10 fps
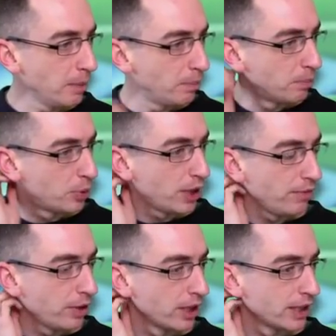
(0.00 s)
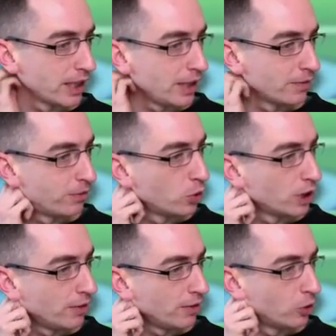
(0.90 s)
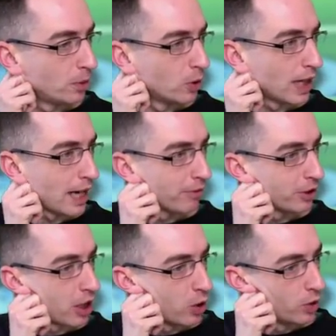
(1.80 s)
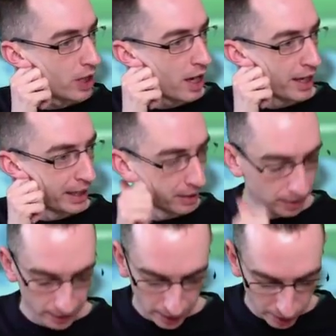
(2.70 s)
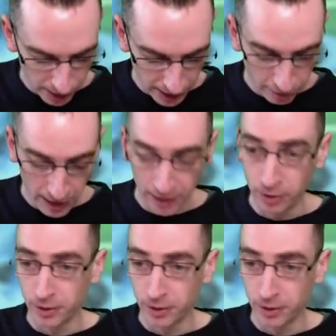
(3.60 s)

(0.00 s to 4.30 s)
preview of the season 44 ball after hole 9. So stick around.